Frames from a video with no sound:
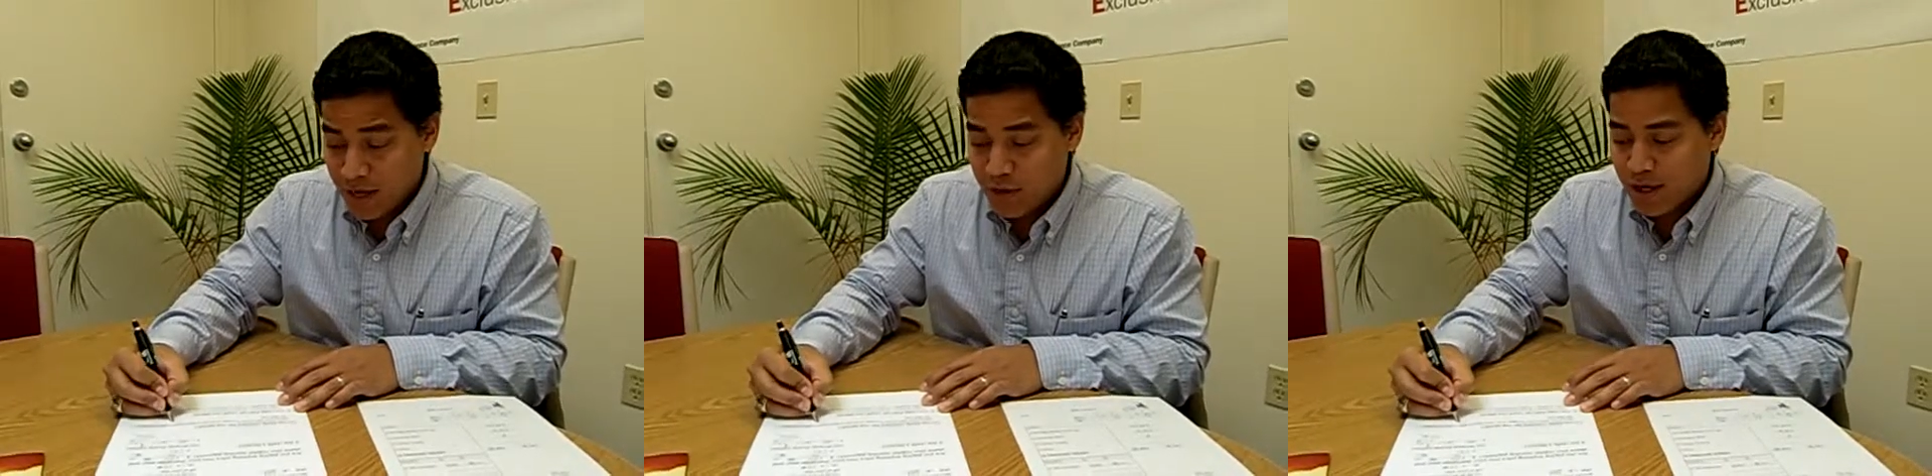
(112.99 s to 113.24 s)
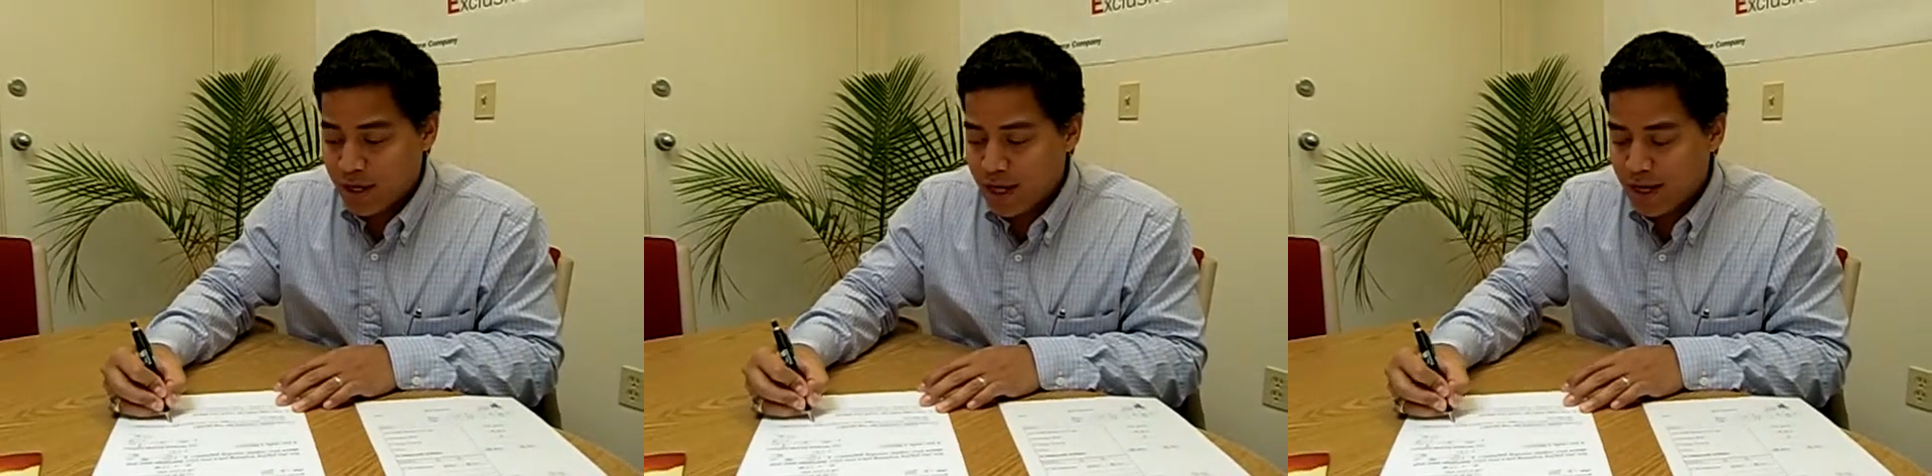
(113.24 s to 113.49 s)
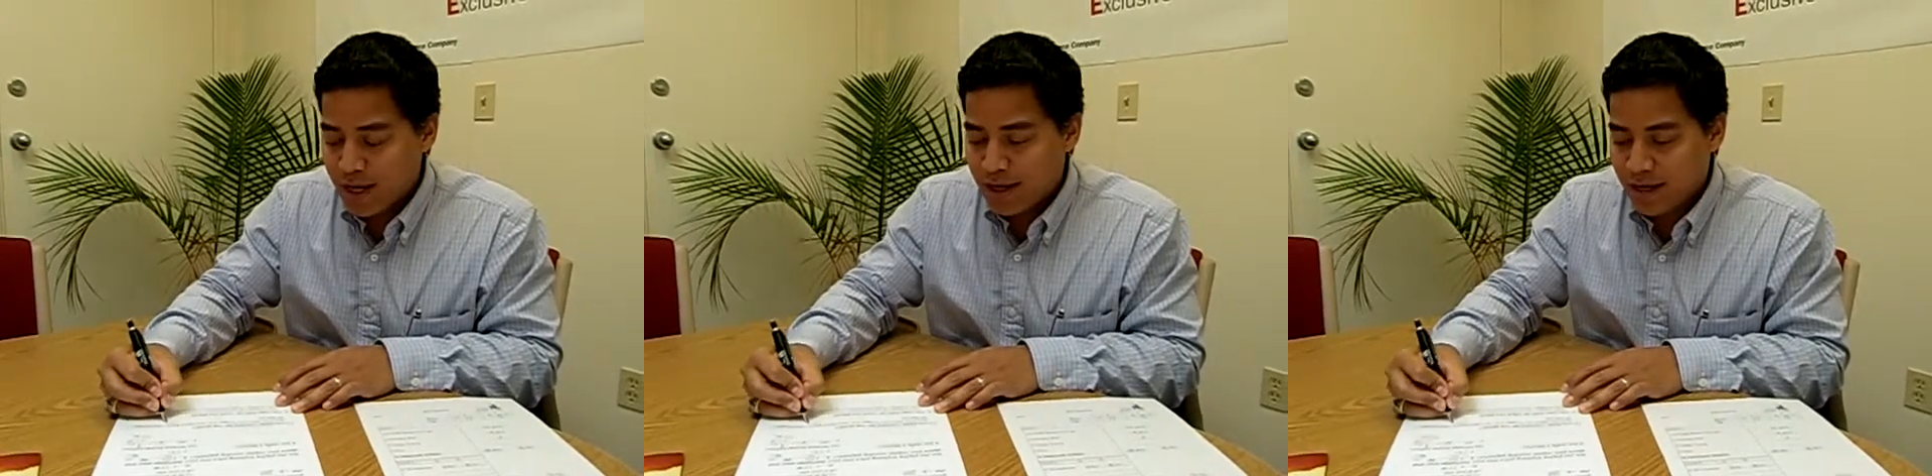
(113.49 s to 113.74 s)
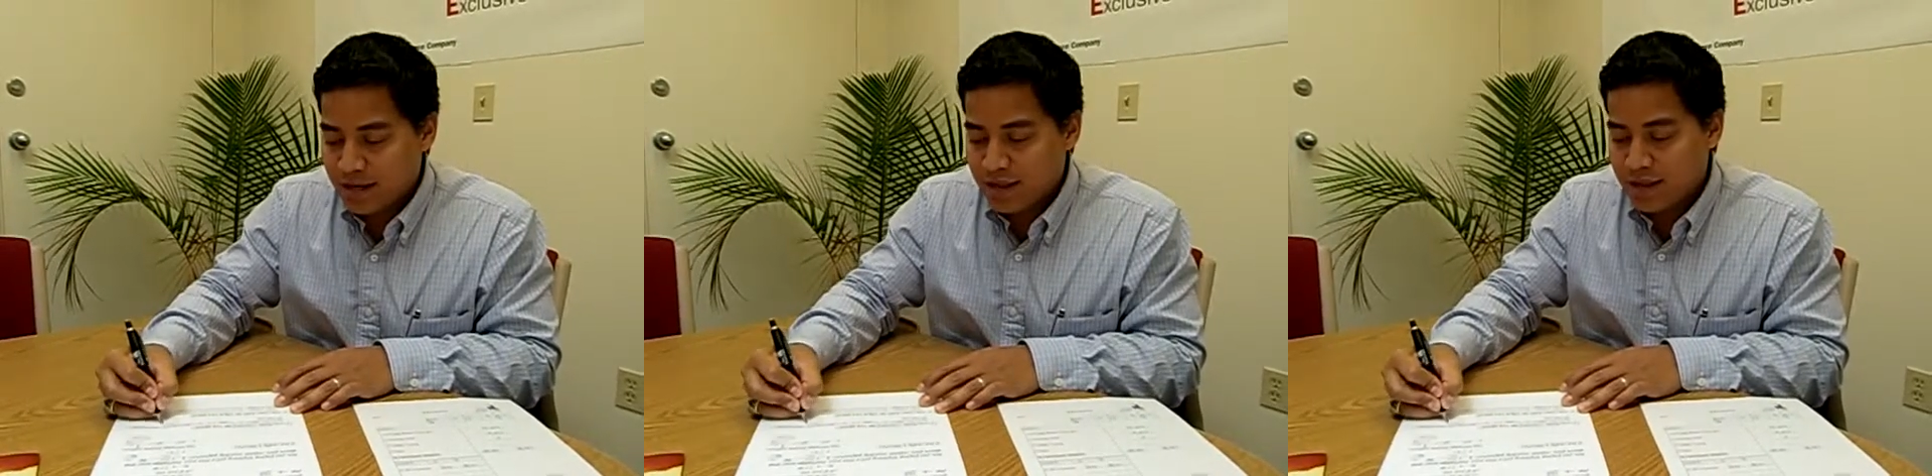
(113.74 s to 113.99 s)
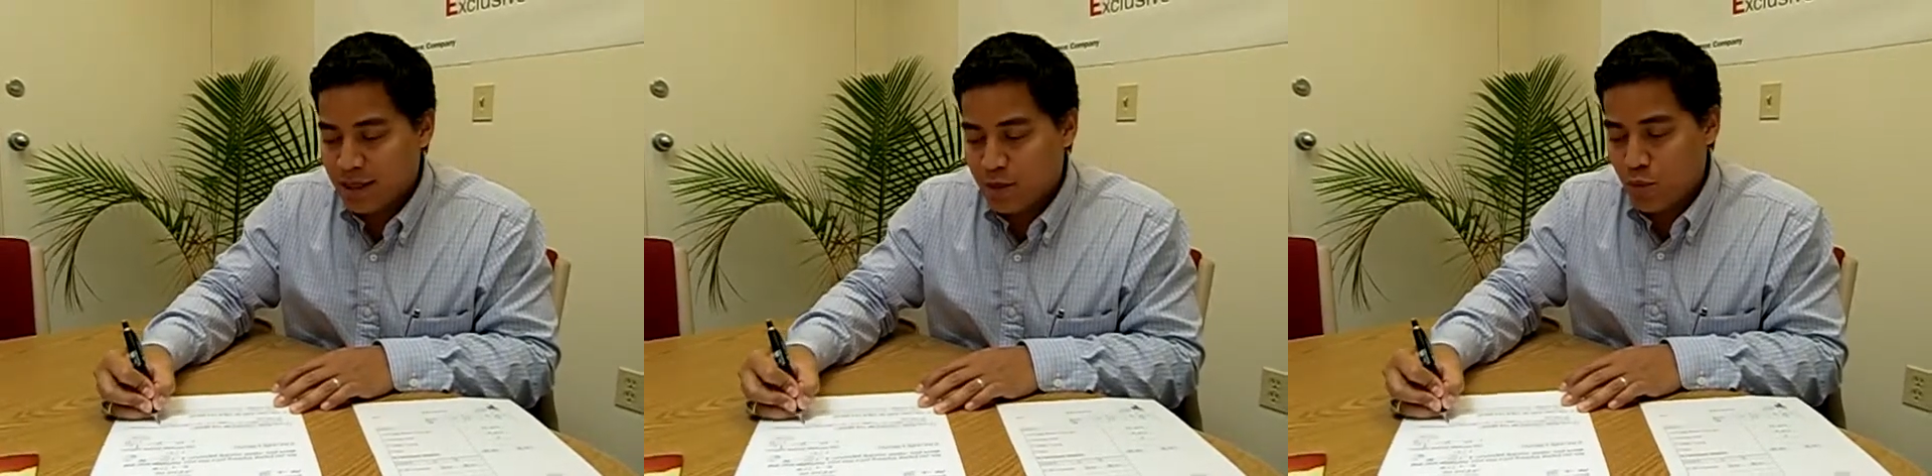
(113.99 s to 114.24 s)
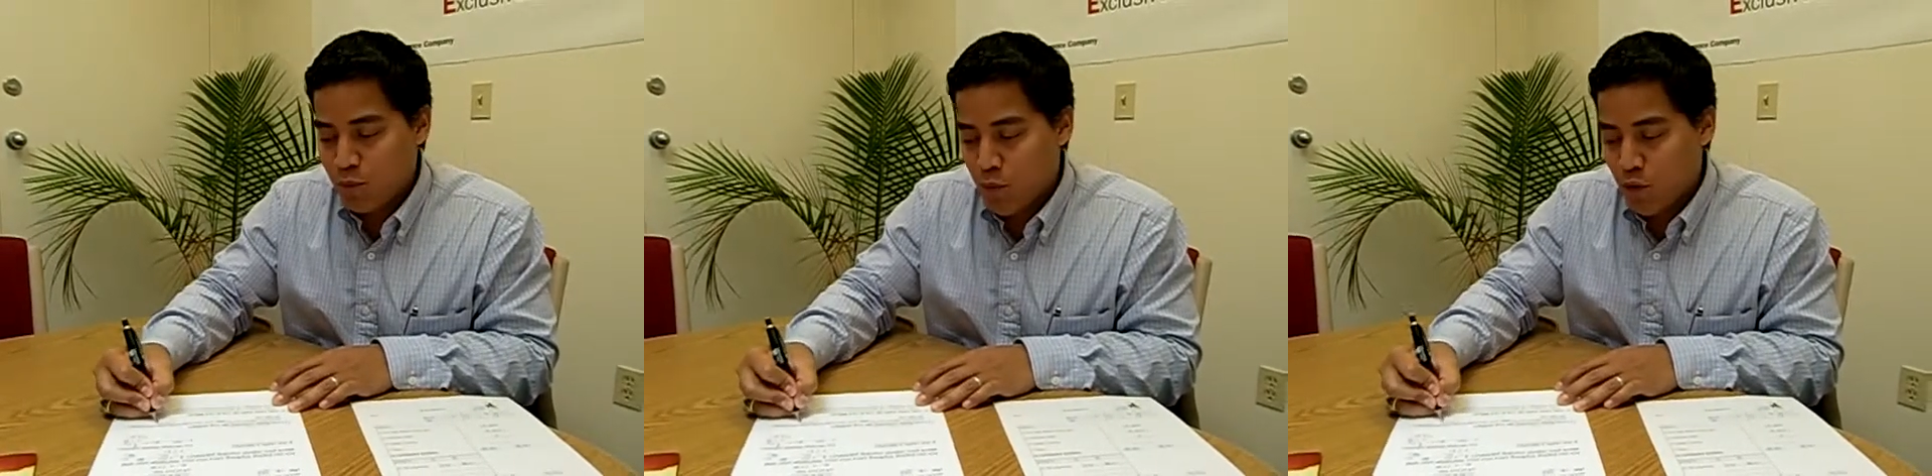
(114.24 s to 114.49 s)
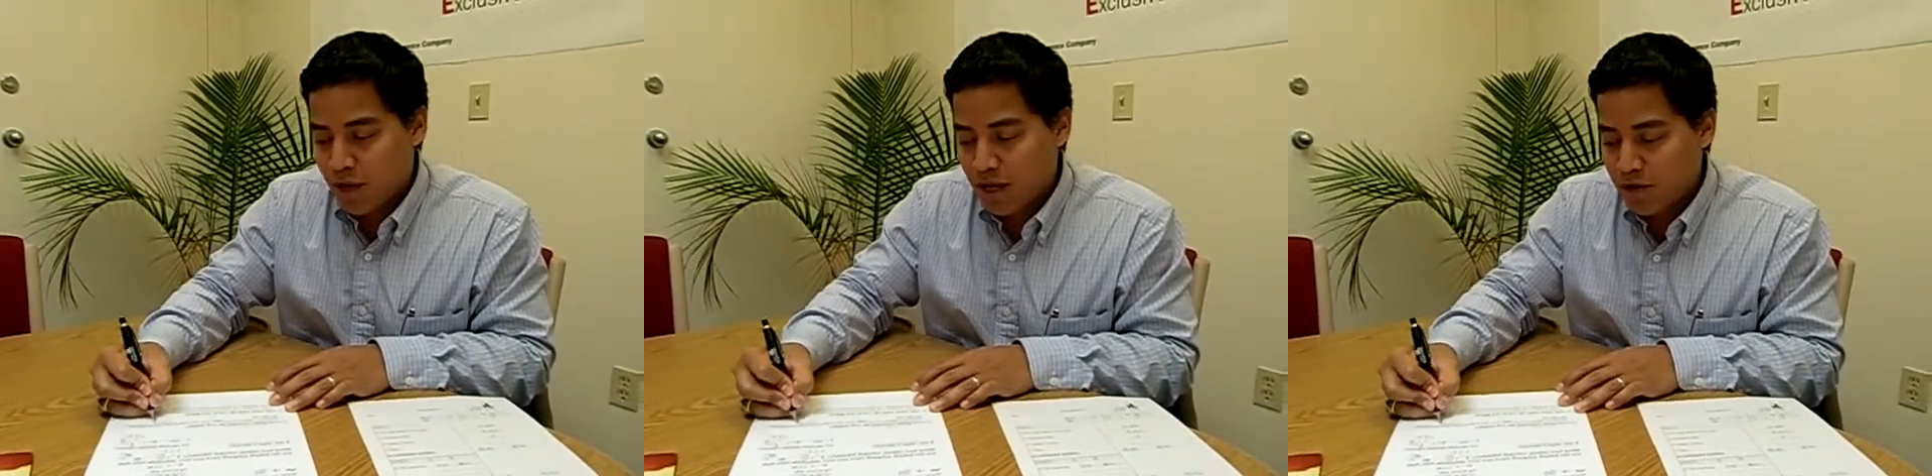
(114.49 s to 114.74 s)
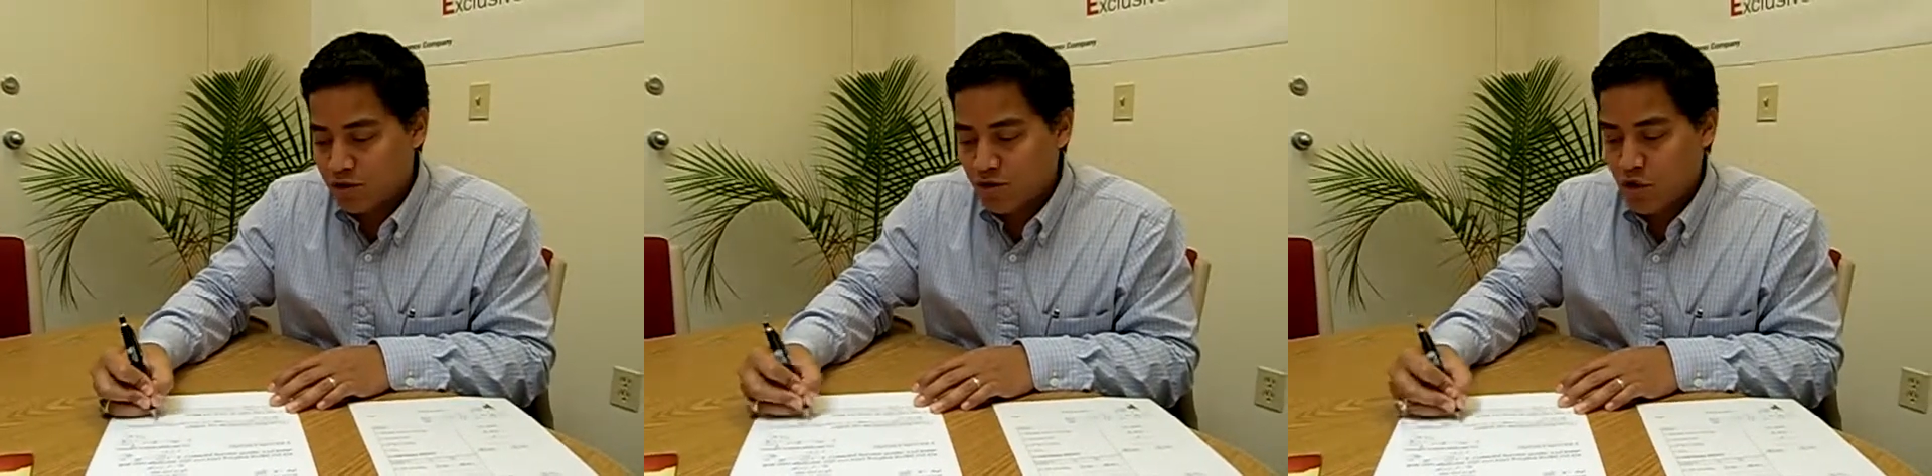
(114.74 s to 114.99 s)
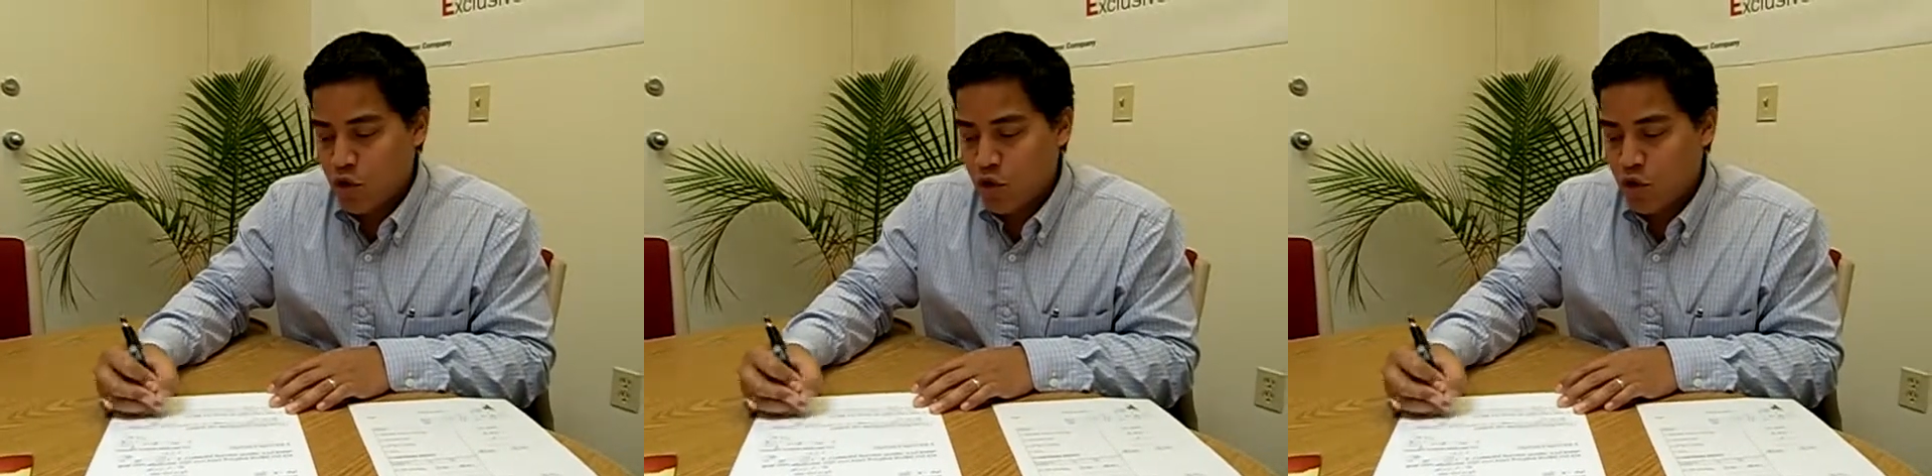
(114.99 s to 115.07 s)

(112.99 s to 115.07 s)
you can get it as a second mortgage